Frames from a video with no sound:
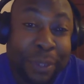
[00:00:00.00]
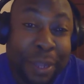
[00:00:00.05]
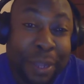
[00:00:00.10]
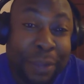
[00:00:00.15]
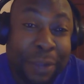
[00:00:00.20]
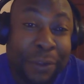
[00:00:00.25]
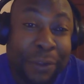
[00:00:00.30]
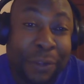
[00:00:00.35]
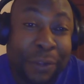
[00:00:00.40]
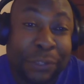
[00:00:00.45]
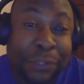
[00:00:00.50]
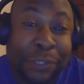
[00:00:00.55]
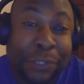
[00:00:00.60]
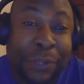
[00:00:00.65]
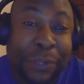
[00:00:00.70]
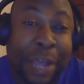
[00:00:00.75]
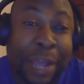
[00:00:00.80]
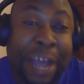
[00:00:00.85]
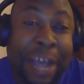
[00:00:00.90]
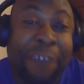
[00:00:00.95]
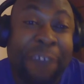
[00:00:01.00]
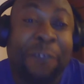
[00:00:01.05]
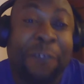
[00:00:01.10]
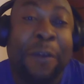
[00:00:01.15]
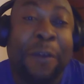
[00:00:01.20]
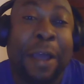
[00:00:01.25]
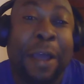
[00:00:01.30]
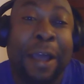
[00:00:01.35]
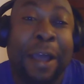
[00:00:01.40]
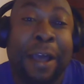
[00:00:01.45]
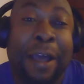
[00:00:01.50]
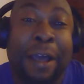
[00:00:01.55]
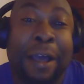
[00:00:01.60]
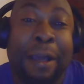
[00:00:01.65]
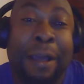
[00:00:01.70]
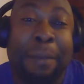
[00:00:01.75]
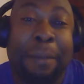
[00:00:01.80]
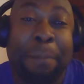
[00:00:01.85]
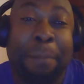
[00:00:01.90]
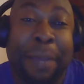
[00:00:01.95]
We also have
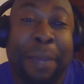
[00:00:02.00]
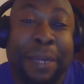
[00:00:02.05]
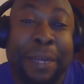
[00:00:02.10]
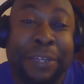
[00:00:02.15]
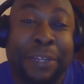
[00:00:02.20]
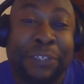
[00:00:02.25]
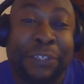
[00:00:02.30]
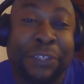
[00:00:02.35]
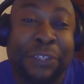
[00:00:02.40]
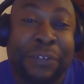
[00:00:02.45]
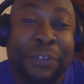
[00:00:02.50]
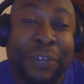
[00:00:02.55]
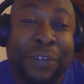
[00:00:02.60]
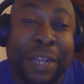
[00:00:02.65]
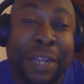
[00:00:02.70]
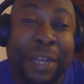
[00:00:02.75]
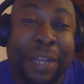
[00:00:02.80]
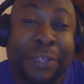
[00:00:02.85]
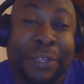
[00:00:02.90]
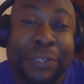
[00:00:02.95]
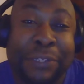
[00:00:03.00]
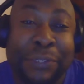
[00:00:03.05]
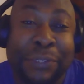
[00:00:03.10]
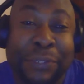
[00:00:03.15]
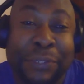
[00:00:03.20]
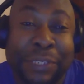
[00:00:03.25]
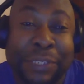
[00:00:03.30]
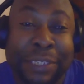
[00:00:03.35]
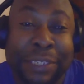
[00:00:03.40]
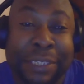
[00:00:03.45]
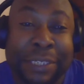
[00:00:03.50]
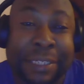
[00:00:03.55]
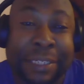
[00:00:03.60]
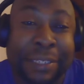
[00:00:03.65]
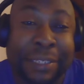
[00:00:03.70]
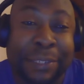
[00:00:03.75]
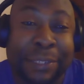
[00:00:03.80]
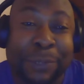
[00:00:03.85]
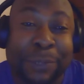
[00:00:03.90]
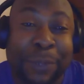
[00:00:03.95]
managerial duties
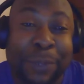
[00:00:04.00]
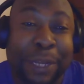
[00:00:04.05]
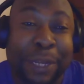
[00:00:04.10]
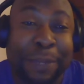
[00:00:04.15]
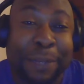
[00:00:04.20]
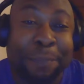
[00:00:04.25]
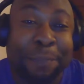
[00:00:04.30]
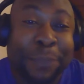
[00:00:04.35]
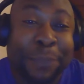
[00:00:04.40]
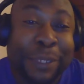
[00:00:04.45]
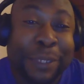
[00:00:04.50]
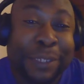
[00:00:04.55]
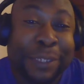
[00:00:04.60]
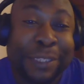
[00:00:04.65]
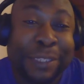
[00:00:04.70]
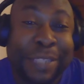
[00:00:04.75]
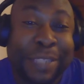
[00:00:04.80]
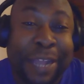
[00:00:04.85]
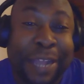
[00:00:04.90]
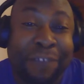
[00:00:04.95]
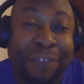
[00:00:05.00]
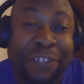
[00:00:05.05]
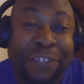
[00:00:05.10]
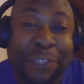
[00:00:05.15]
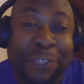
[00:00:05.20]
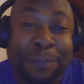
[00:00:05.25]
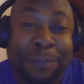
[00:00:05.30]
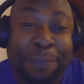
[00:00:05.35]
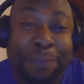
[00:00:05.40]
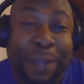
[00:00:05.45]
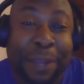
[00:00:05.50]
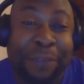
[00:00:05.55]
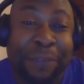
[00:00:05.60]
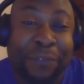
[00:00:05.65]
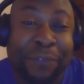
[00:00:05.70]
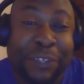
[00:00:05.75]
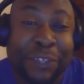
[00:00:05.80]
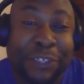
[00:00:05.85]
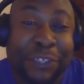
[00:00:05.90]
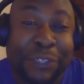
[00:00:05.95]
as well, staff
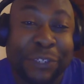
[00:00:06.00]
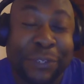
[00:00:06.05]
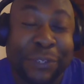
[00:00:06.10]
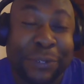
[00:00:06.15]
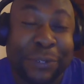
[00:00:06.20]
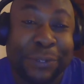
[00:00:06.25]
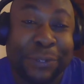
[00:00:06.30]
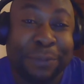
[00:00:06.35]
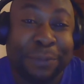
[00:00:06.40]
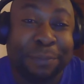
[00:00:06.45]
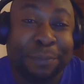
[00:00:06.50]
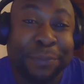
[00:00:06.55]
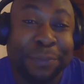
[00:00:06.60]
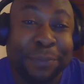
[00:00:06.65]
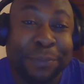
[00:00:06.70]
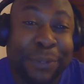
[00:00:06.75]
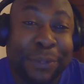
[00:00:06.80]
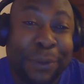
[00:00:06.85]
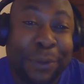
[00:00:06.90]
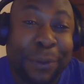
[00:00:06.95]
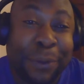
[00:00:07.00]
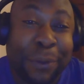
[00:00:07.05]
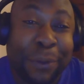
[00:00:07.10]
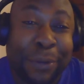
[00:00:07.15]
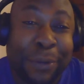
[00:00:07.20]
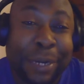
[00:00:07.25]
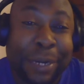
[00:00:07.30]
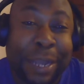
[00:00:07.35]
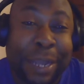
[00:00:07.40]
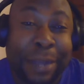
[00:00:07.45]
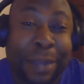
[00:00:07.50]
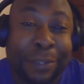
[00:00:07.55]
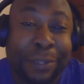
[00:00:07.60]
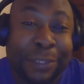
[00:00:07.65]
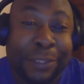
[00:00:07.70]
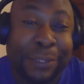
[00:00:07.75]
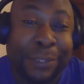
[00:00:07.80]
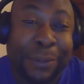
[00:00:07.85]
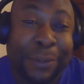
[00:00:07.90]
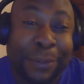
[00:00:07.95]
supervision, order and
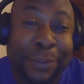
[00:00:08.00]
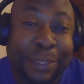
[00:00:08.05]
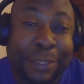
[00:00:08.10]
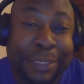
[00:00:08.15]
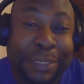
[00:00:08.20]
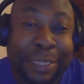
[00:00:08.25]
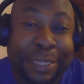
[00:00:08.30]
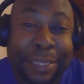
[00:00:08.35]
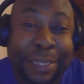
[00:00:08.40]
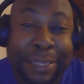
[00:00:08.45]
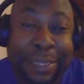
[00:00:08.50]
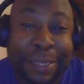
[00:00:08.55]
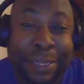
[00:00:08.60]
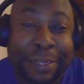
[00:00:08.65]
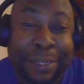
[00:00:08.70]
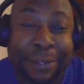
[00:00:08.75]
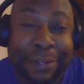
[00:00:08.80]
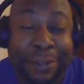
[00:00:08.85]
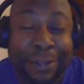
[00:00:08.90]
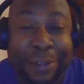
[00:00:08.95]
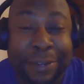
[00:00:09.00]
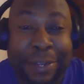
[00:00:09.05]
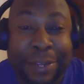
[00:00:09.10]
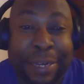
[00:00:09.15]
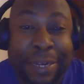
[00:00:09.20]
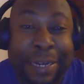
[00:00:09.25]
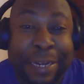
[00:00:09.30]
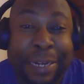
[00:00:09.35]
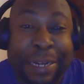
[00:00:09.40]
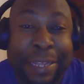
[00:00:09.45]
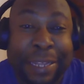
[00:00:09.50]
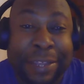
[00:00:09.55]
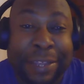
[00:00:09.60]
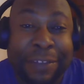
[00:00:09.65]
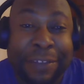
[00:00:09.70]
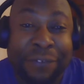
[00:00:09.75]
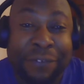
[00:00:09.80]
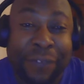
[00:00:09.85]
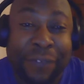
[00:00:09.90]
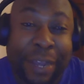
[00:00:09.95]
stock taking,
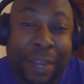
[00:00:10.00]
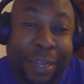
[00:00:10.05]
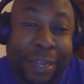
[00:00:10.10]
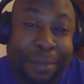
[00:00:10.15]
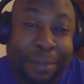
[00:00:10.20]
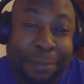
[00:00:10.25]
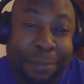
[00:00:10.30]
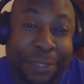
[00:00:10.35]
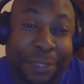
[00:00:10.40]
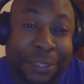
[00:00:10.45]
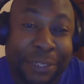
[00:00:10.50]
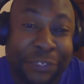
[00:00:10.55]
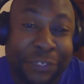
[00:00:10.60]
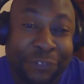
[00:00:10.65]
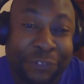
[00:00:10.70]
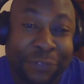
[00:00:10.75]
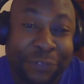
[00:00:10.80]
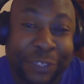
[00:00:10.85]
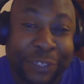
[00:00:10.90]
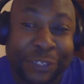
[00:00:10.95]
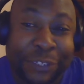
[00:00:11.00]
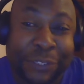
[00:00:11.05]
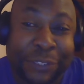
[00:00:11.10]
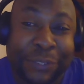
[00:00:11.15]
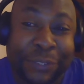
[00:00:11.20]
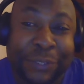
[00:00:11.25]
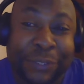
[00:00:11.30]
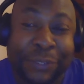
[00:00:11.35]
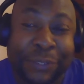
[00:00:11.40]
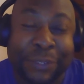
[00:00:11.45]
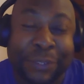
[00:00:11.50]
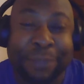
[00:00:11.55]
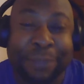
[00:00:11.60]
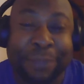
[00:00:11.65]
leave administration,